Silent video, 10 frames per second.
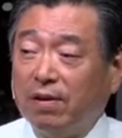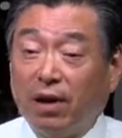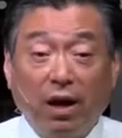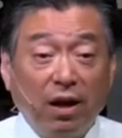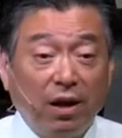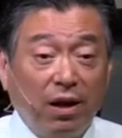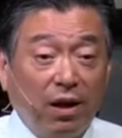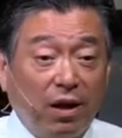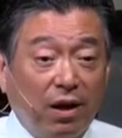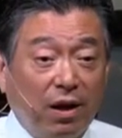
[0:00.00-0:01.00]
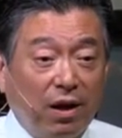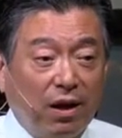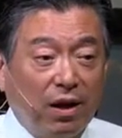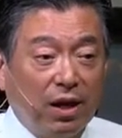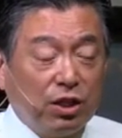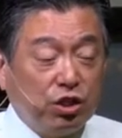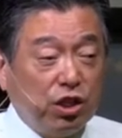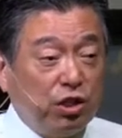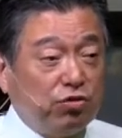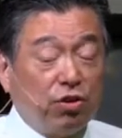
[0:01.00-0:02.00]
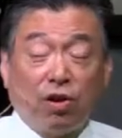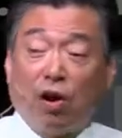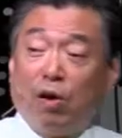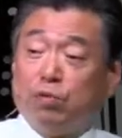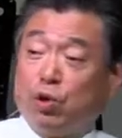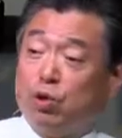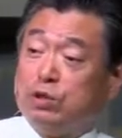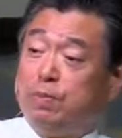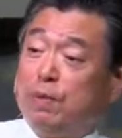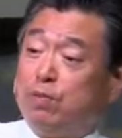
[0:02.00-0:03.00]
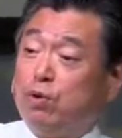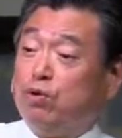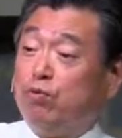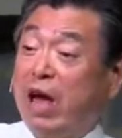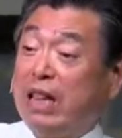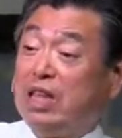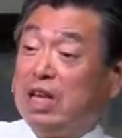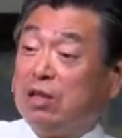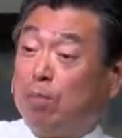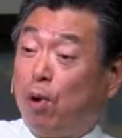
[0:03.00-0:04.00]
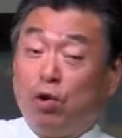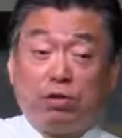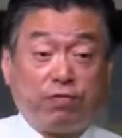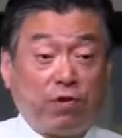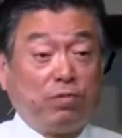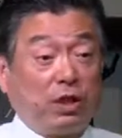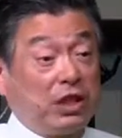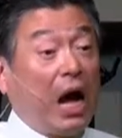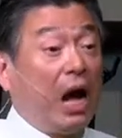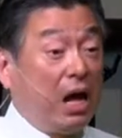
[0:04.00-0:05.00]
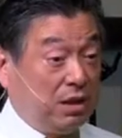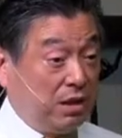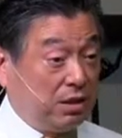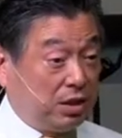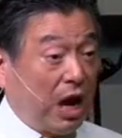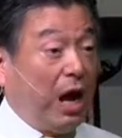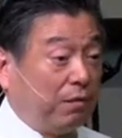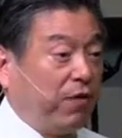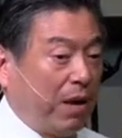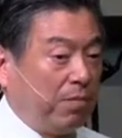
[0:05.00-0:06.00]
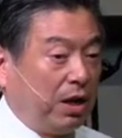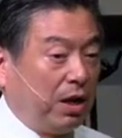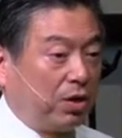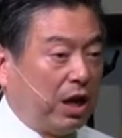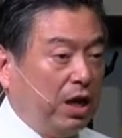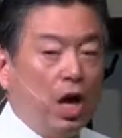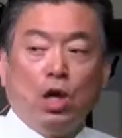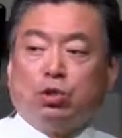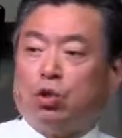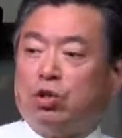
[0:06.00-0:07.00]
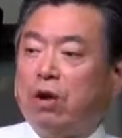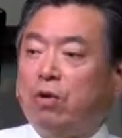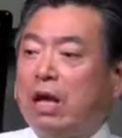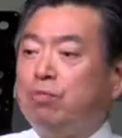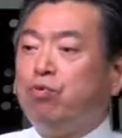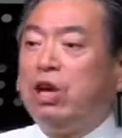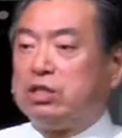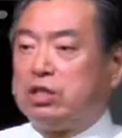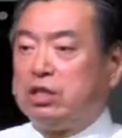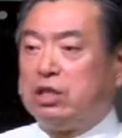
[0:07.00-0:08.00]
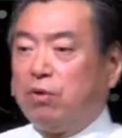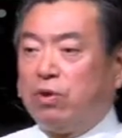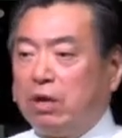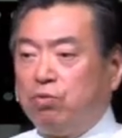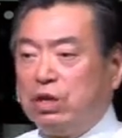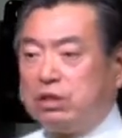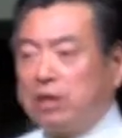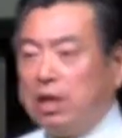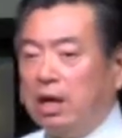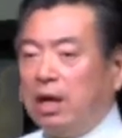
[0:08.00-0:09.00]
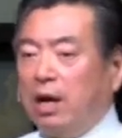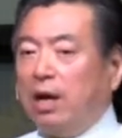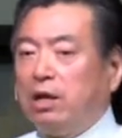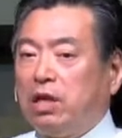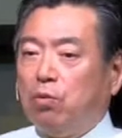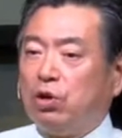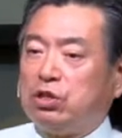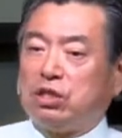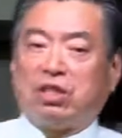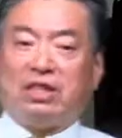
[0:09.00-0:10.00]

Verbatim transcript: Huh? children of those people who renting the boats from the John, John family, okay? So they were not rich. They were not rich. Uh, they were just a